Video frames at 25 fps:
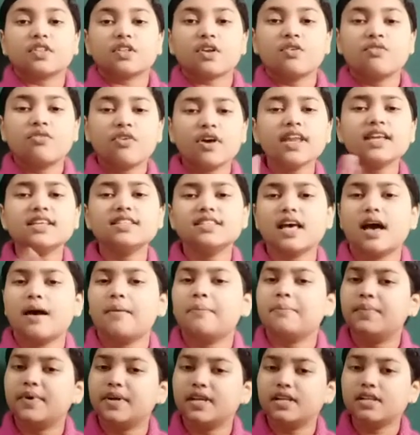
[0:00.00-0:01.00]
For
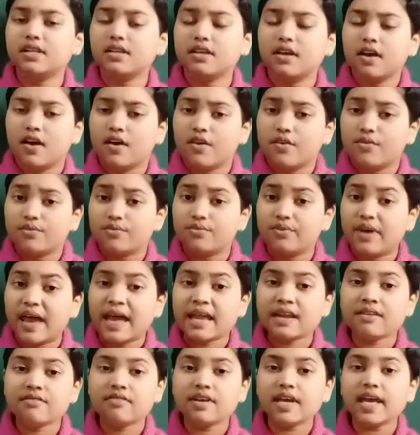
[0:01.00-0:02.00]
example, when
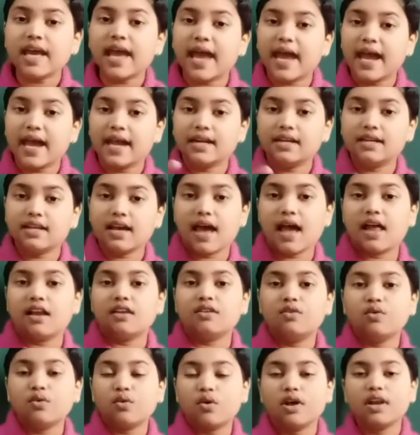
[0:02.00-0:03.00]
we add
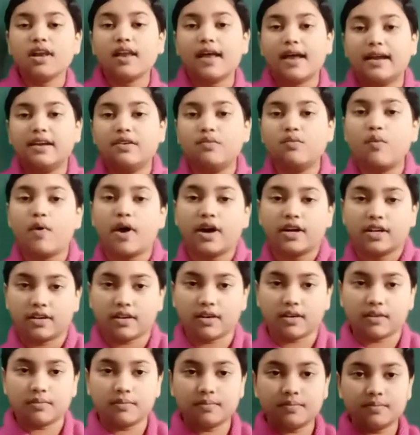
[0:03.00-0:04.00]
alcohol and
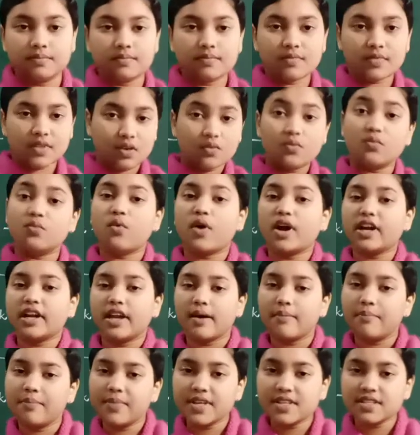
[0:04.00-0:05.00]
water, what
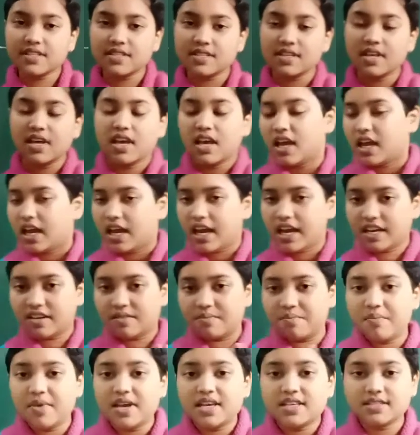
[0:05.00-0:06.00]
happens?
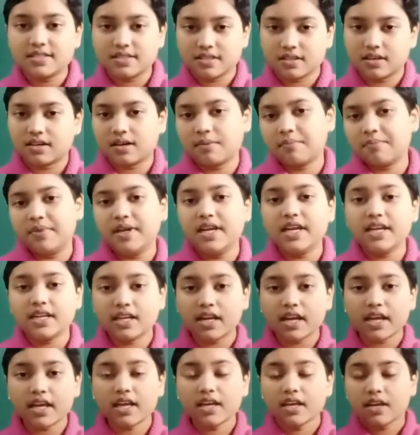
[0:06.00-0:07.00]
It mixes
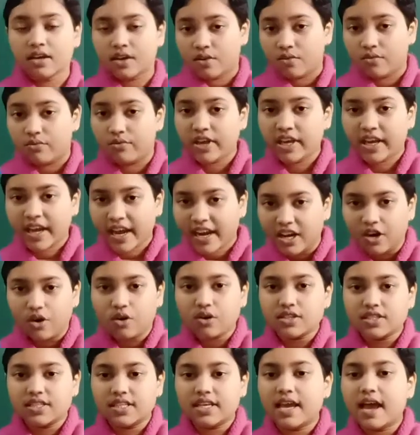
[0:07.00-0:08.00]
completely. We cannot
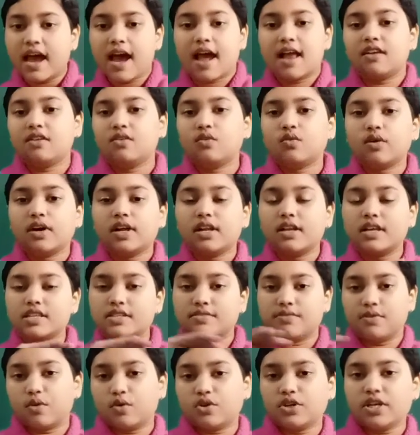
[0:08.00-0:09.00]
see alcohol is
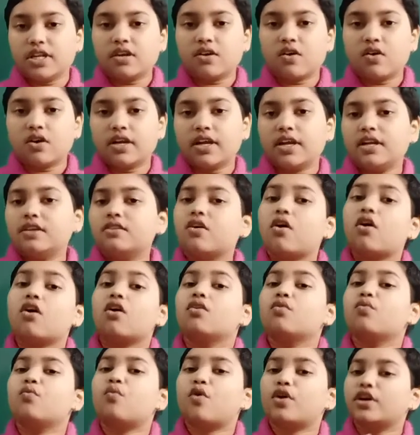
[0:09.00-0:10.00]
floating on it or
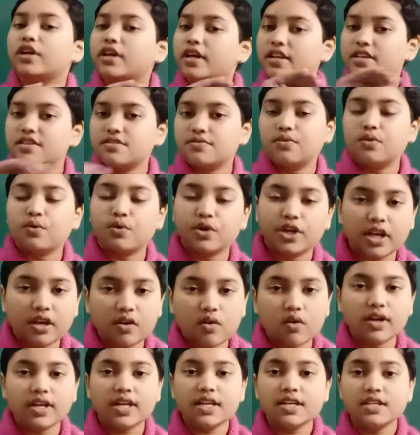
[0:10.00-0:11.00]
water is floating
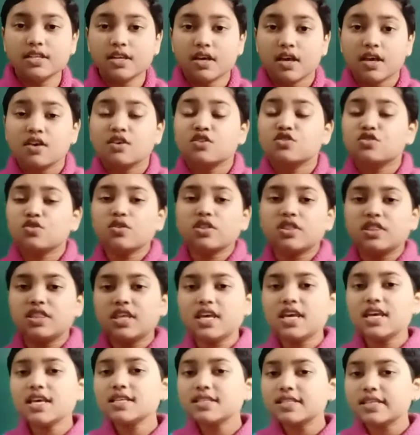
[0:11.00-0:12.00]
on it. So
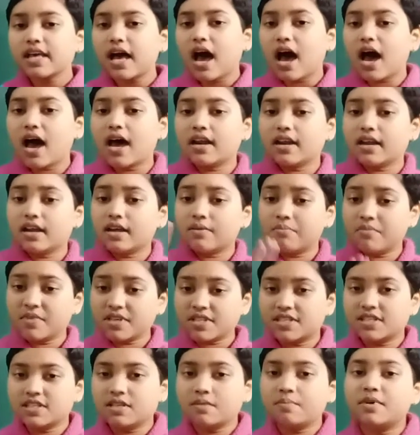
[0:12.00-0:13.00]
these are
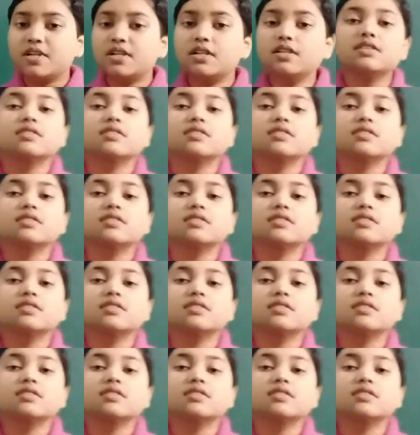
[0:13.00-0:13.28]
miscible